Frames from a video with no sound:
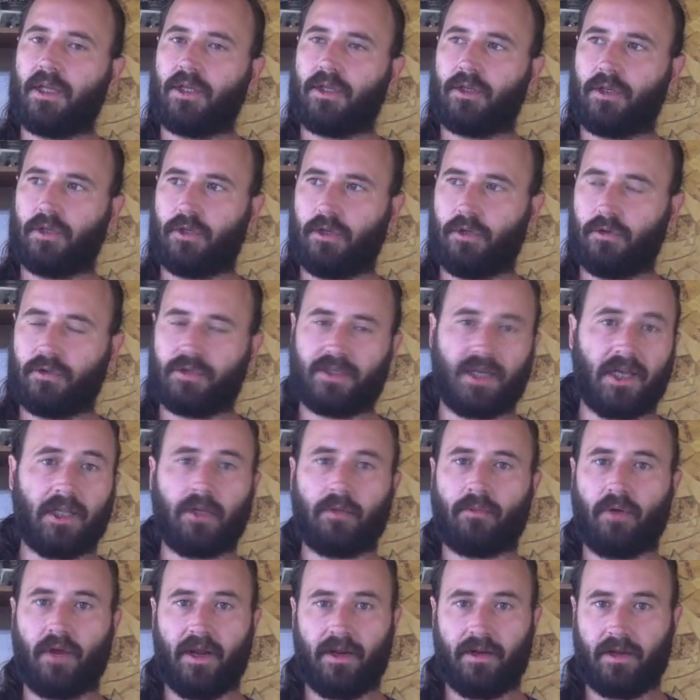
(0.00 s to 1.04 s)
you
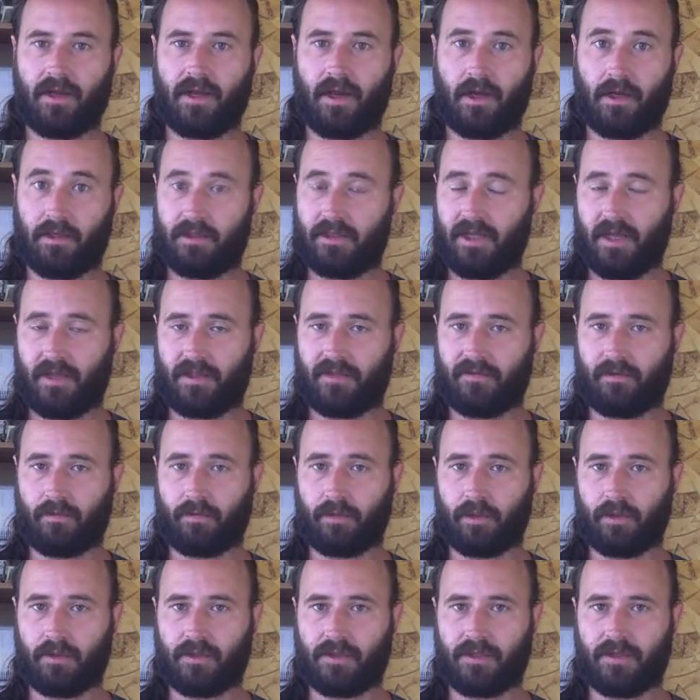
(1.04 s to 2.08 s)
celebrate a death of a
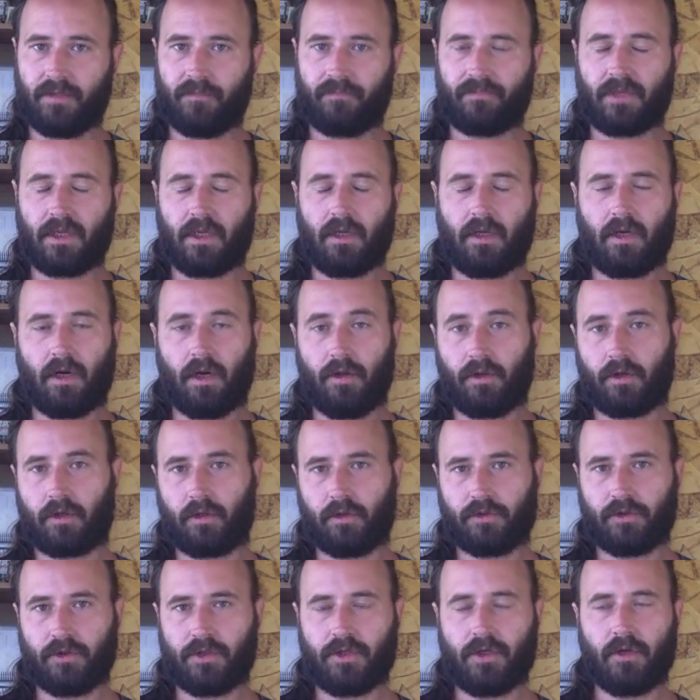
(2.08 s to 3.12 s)
person. Other
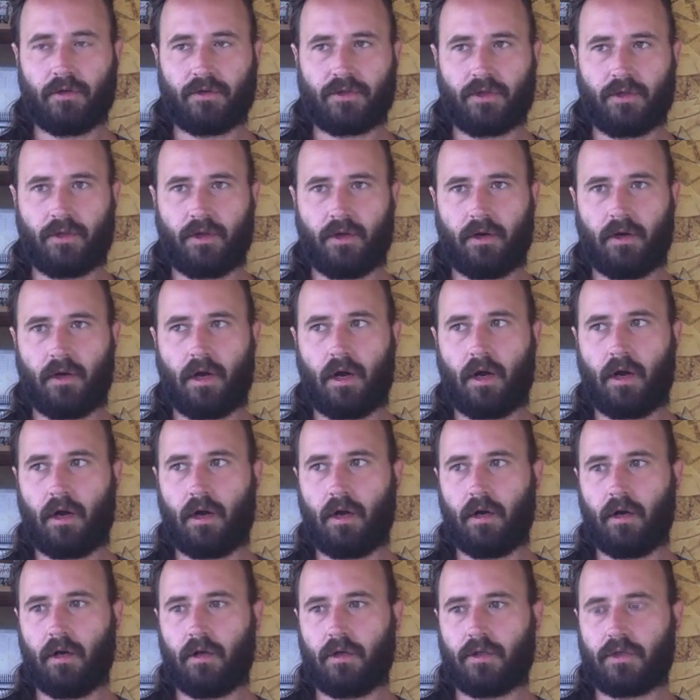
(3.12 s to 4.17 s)
cultures no. So there
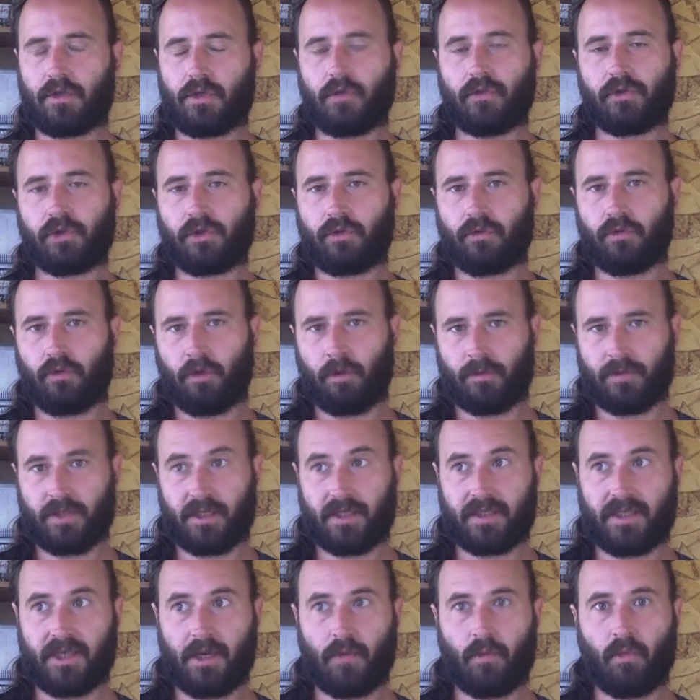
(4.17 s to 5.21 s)
are social norms
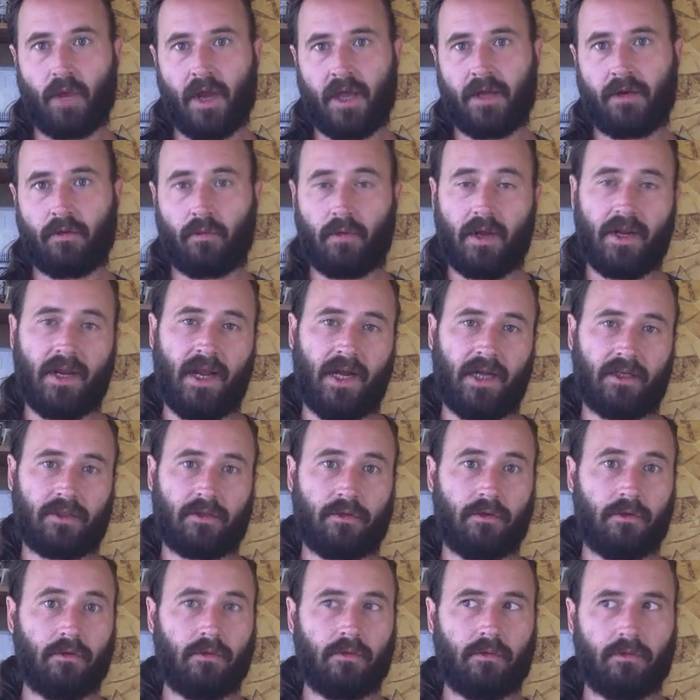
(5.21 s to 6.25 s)
that say when and when not
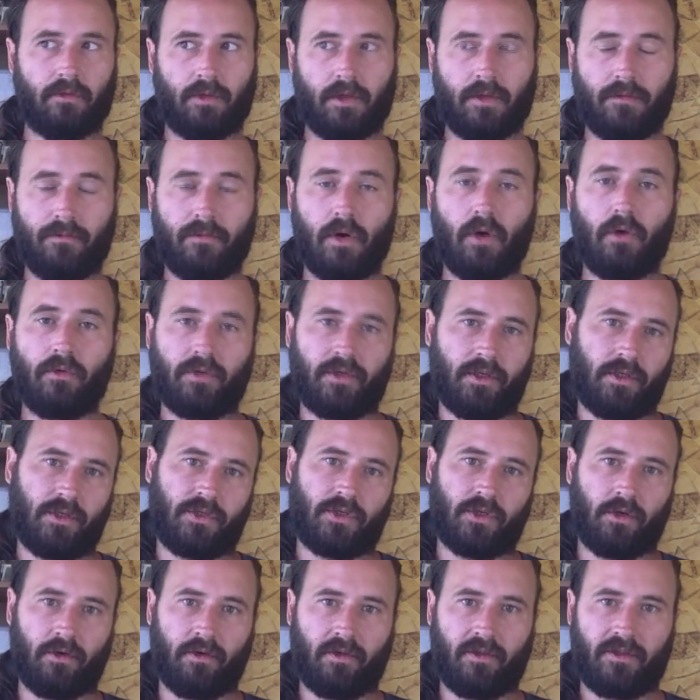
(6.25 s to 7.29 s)
to emote
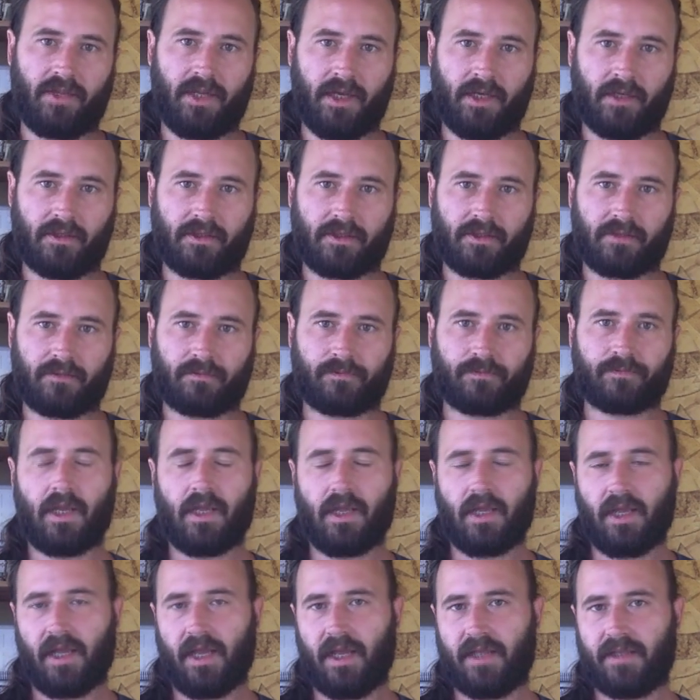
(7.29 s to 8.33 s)
certain things.
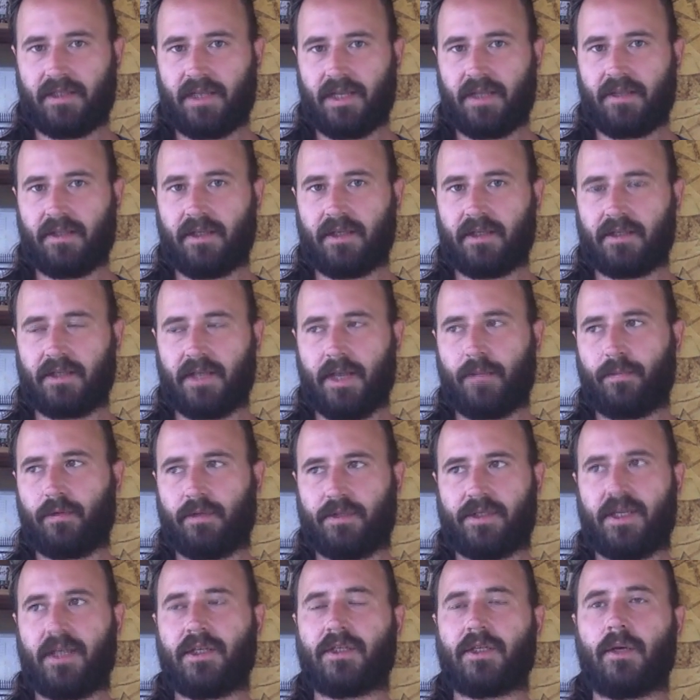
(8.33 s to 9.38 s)
And take the example,
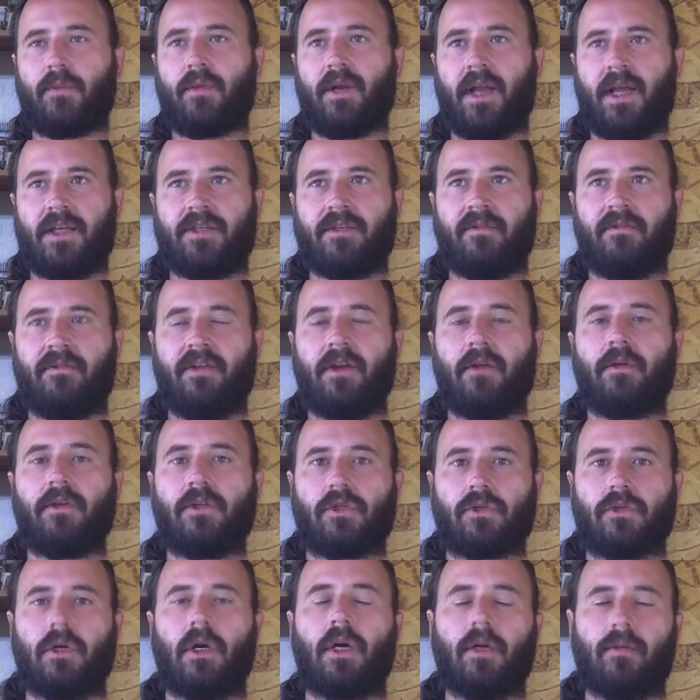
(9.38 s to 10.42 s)
say someone has a very
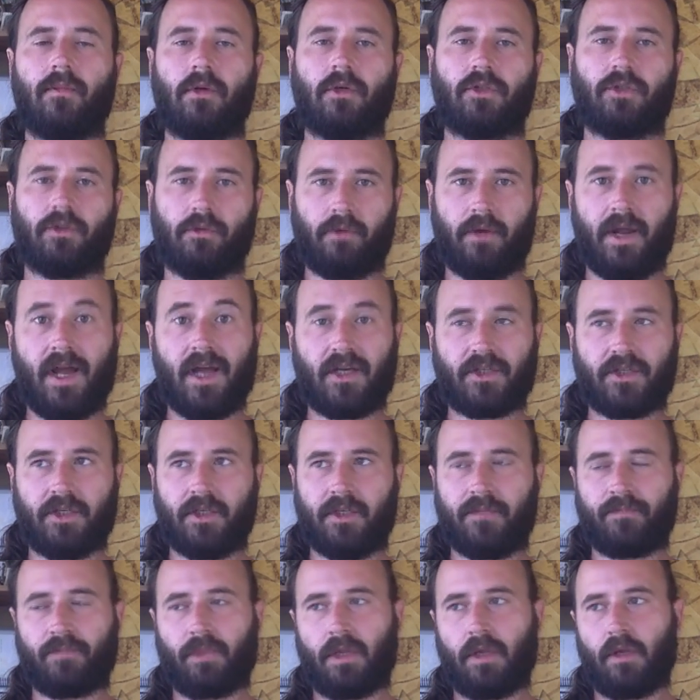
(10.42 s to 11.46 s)
strong emotional
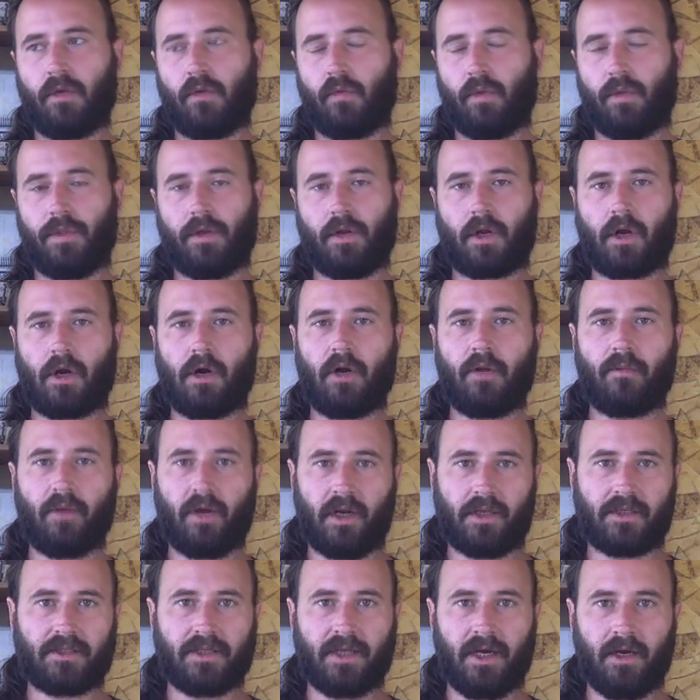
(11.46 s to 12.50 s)
reaction when their car
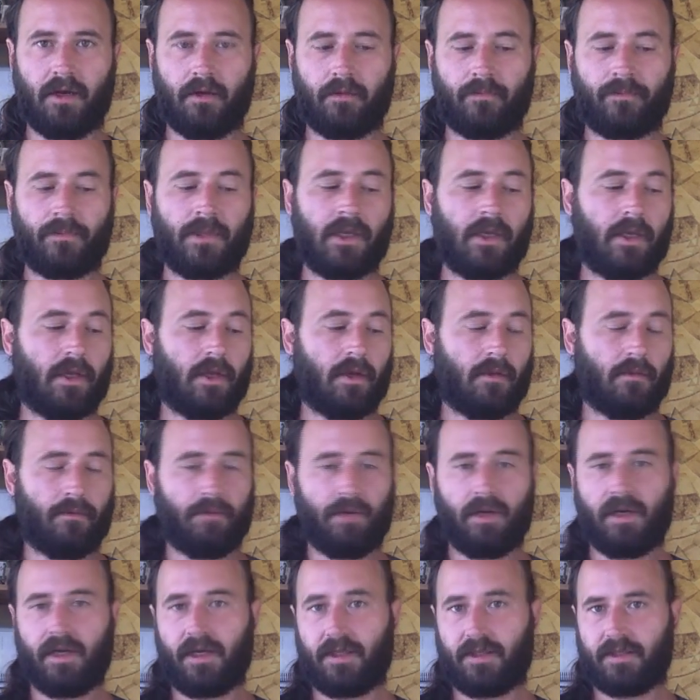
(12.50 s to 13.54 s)
breaks down.
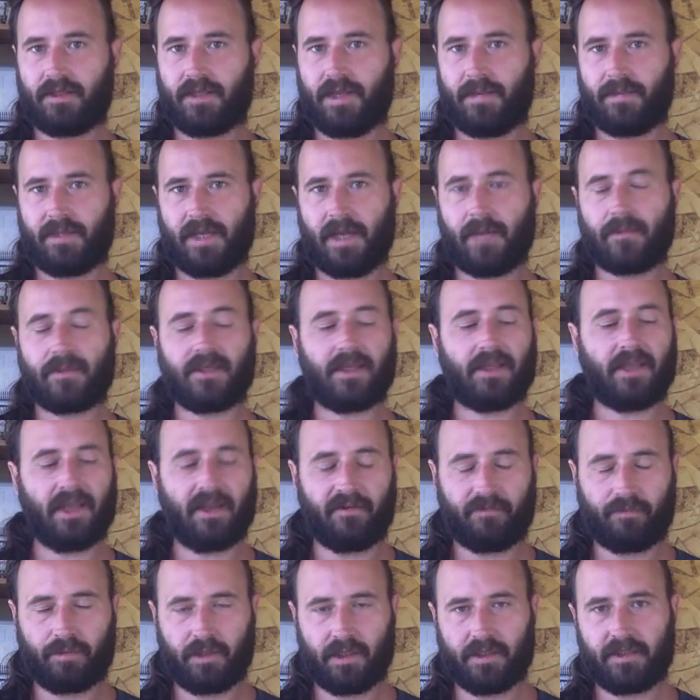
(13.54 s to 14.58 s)
But at the same time, say they
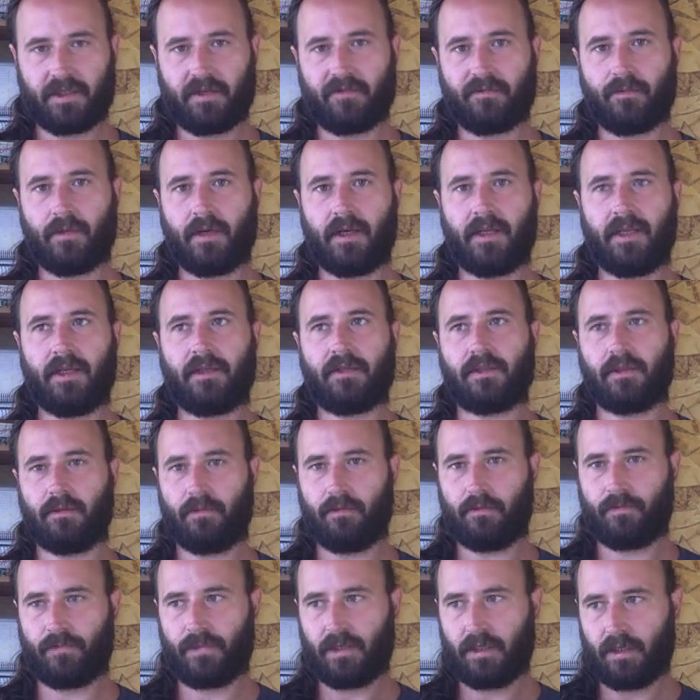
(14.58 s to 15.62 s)
have plenty of money to